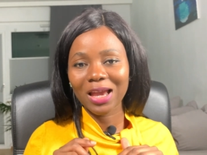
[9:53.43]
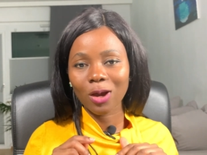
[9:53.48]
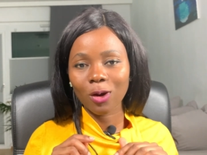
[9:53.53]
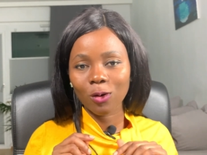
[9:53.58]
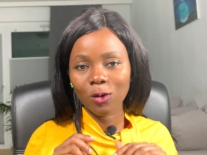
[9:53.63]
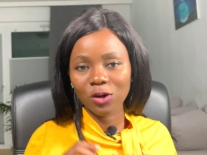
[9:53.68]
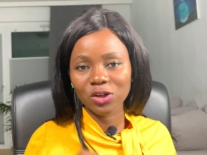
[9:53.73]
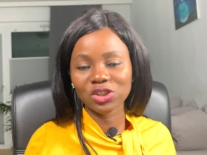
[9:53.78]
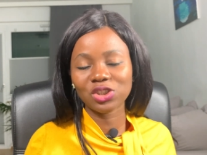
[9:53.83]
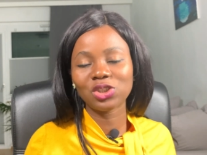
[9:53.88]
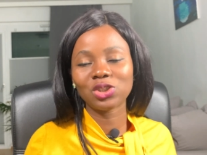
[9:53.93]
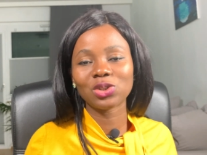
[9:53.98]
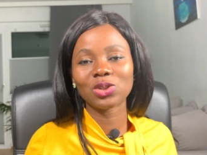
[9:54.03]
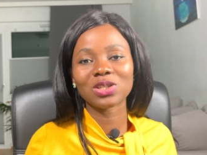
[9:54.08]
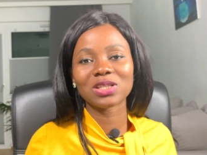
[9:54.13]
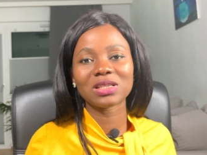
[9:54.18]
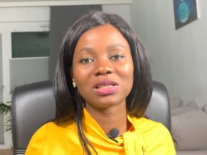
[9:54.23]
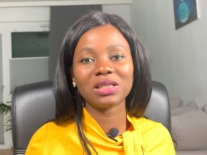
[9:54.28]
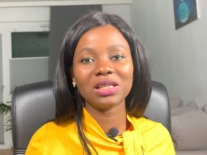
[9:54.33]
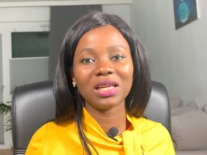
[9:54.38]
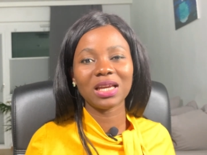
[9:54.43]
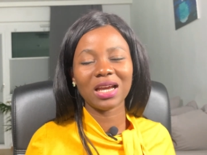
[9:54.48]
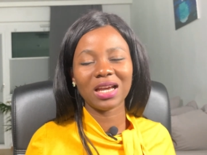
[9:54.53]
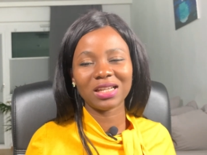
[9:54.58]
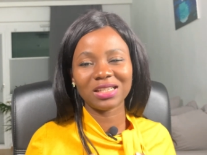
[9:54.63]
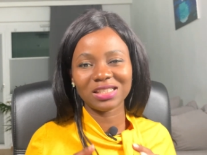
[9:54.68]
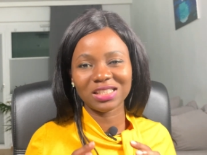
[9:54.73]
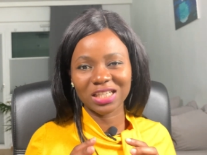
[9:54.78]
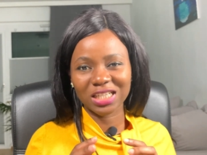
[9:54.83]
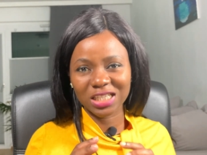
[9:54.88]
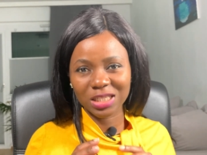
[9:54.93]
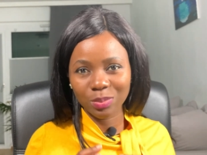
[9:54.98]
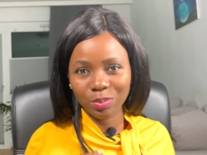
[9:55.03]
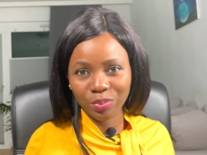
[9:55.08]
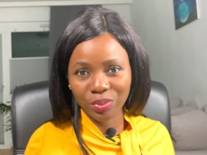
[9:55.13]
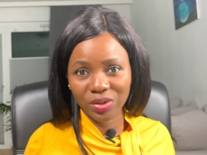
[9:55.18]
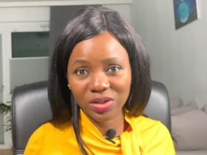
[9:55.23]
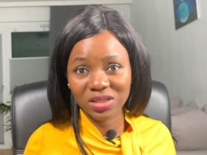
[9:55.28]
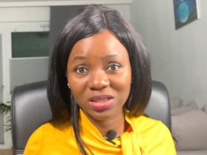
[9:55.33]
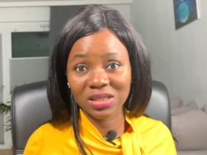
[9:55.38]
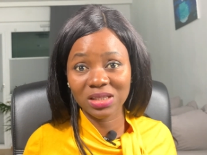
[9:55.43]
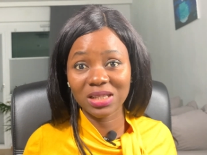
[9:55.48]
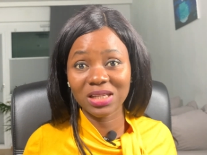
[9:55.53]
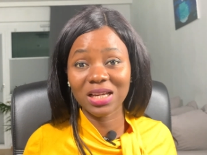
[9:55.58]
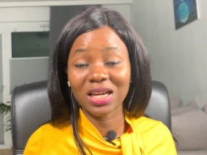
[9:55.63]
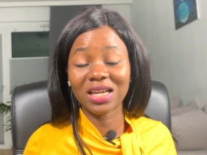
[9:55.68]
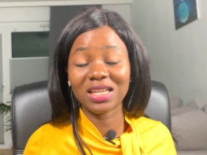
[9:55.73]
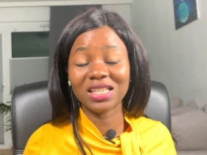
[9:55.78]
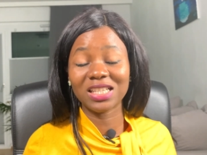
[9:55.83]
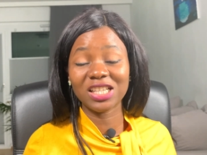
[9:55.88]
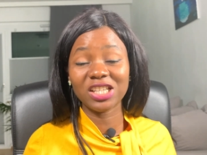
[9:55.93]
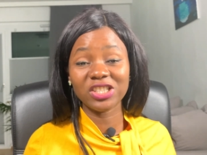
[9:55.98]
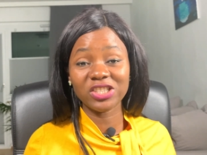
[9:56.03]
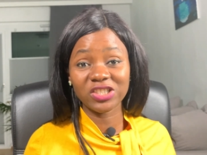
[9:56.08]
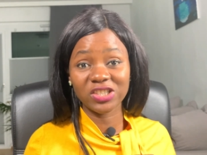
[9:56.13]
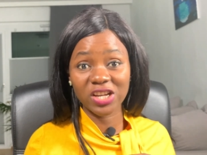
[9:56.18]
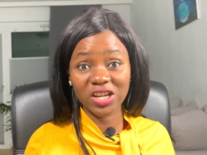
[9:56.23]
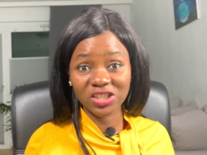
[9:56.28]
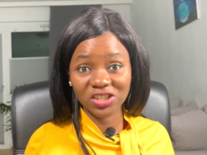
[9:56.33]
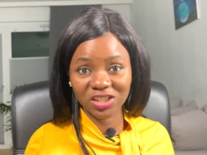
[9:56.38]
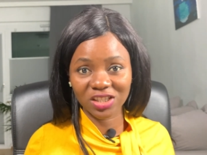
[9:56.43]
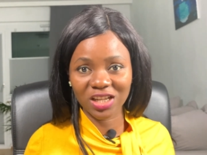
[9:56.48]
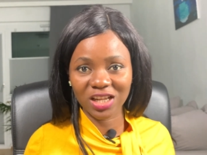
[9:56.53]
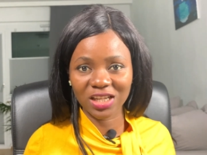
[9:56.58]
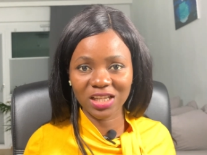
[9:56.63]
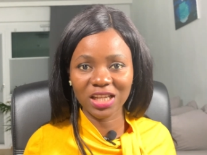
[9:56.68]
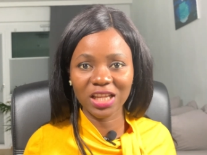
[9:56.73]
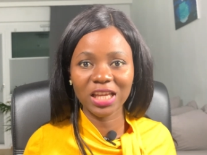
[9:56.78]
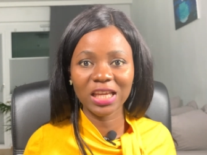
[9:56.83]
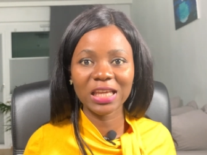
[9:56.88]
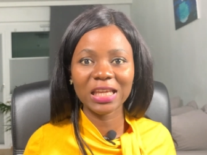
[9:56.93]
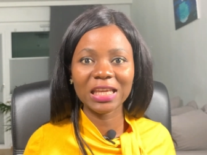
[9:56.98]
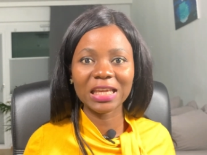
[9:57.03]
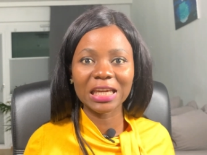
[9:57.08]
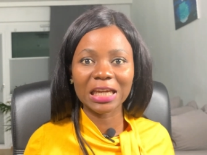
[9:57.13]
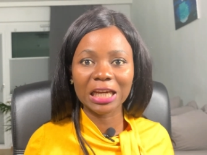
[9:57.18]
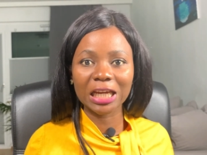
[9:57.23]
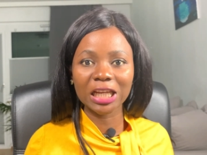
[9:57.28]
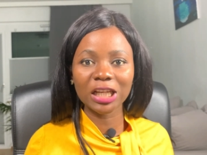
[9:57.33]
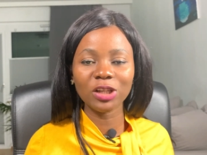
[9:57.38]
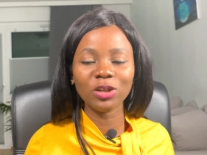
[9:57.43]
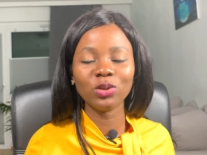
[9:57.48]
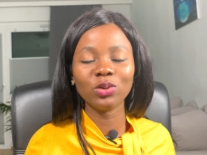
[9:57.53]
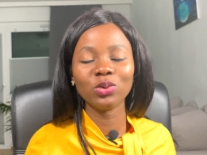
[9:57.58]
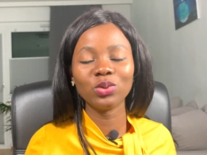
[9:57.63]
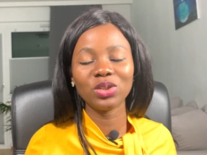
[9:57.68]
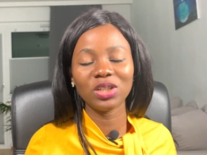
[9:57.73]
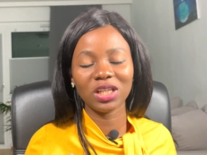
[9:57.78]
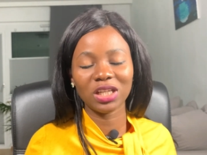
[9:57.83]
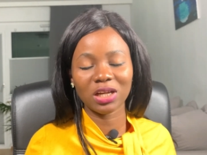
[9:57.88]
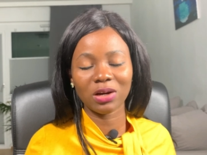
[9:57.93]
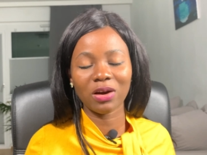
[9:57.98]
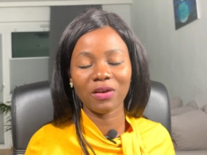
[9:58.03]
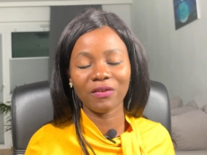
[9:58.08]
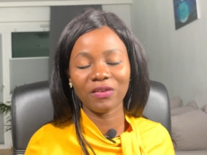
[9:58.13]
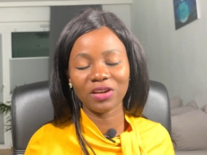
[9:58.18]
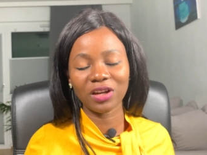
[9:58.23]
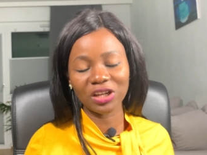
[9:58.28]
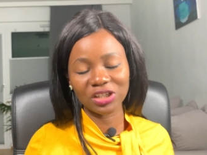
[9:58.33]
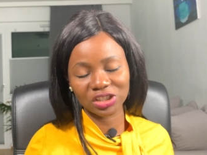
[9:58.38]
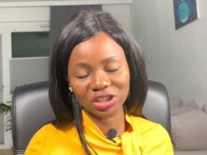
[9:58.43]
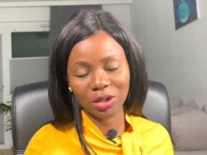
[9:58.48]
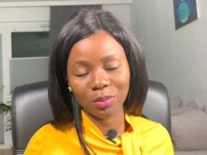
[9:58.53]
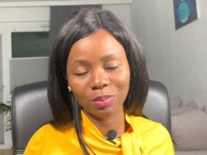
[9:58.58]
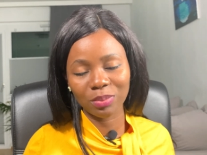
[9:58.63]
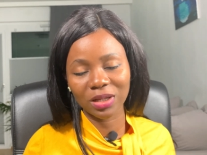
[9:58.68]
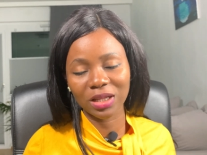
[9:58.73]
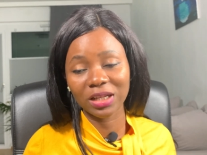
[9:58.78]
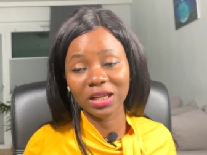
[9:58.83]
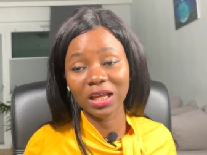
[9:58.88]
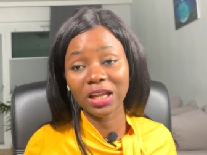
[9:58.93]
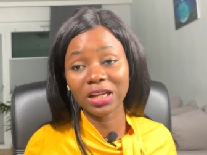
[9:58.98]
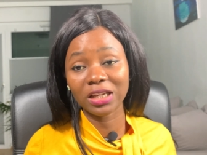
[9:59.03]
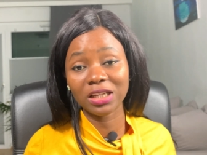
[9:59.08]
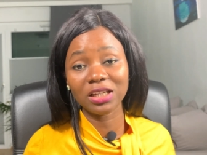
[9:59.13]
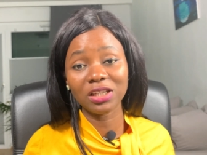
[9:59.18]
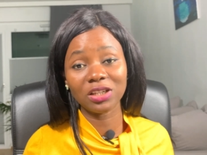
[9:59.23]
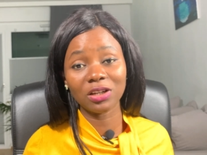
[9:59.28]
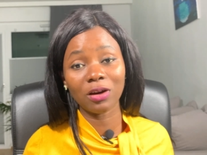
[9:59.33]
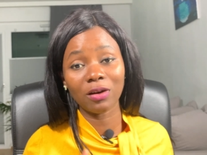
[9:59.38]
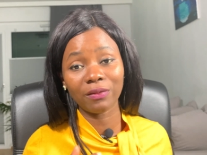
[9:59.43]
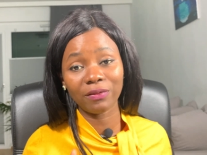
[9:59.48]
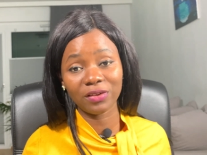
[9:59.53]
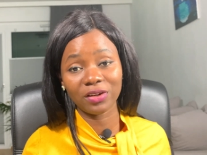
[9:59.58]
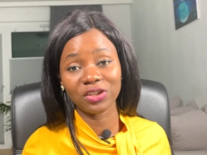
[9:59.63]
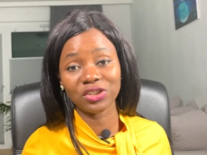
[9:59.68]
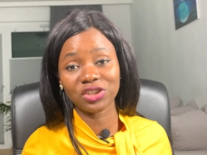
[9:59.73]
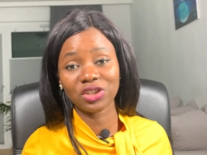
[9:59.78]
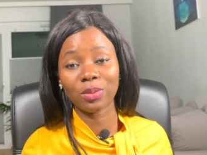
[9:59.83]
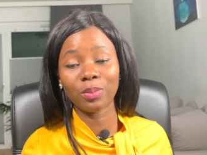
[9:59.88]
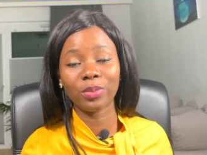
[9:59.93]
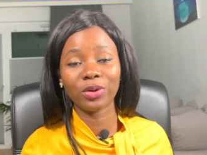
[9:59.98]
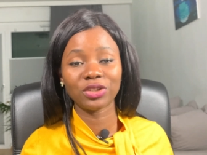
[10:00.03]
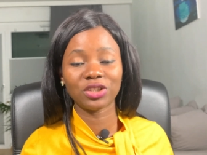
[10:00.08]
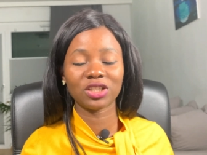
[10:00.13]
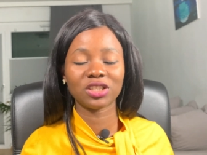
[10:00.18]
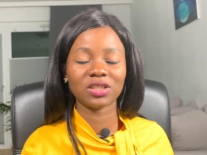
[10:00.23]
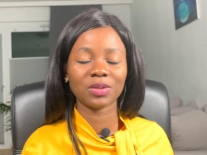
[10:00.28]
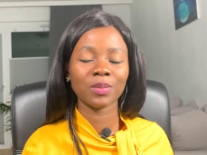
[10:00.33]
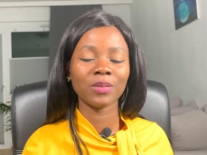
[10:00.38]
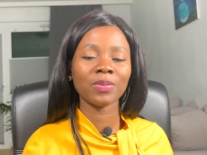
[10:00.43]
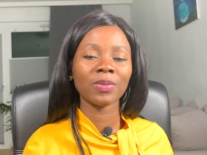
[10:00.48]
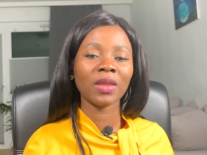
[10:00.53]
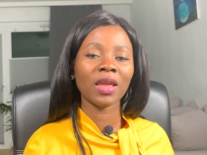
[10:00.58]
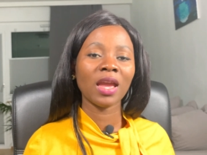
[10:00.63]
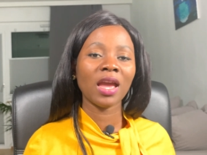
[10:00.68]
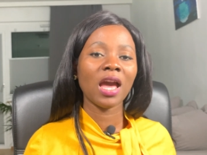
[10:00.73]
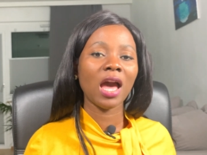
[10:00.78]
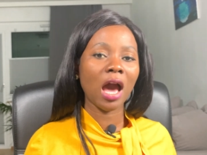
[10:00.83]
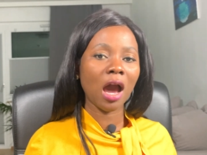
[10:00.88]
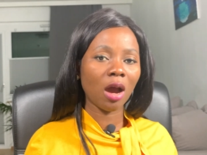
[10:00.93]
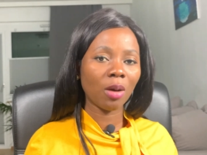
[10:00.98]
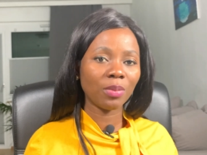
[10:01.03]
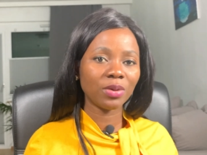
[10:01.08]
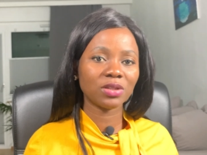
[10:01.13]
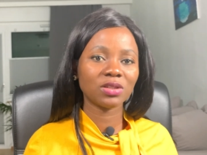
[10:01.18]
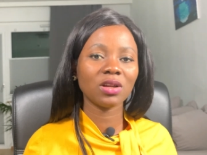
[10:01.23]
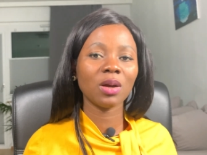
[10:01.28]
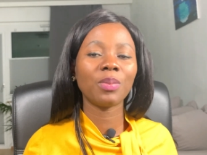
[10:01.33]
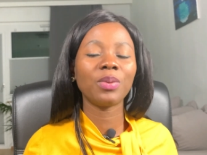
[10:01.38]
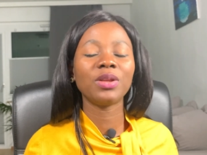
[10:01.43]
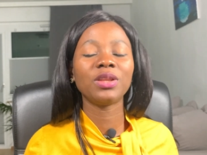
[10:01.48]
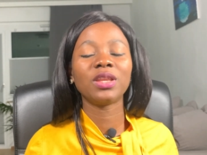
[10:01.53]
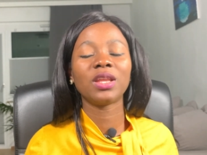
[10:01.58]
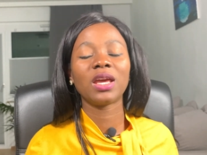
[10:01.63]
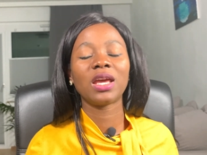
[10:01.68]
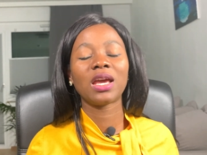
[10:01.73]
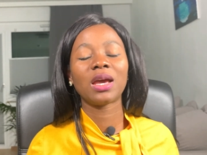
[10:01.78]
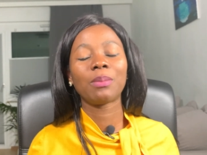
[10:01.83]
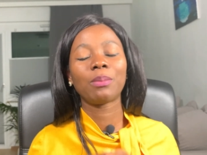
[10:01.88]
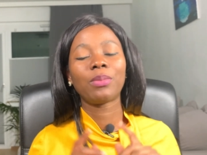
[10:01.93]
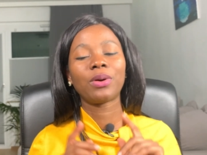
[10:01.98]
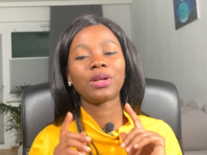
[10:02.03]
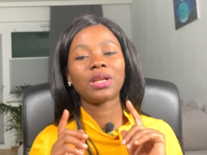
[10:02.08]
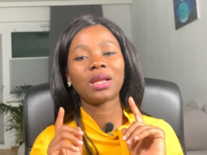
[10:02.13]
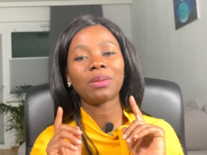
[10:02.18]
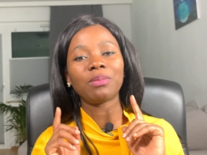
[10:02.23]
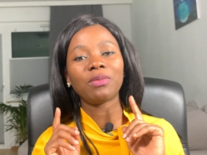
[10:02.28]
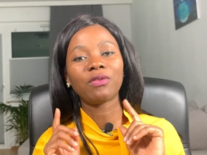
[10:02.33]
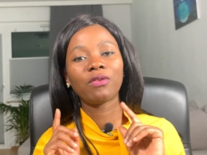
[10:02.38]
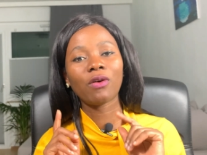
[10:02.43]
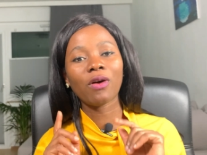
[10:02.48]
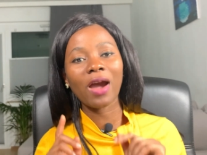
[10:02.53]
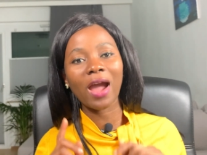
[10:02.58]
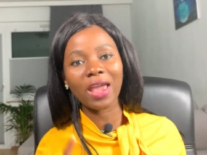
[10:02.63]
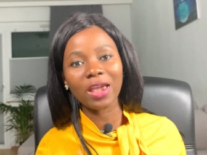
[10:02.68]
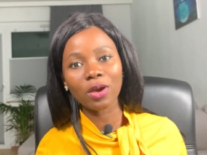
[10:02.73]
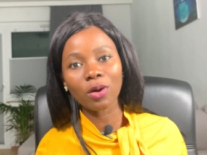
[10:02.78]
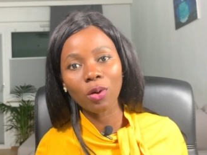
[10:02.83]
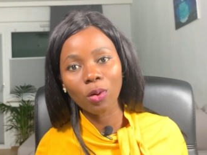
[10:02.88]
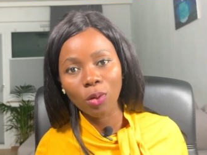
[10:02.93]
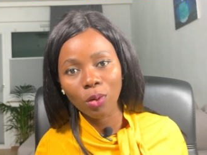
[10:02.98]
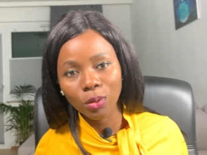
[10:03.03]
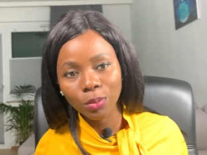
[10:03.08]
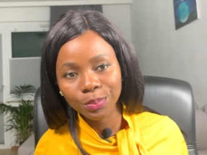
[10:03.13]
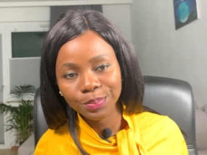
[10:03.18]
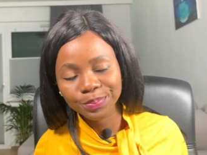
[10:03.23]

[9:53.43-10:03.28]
consciously and deliberately and intentionally include in our financial plan and in our financial budget. I'll be stopping there, but then before I go,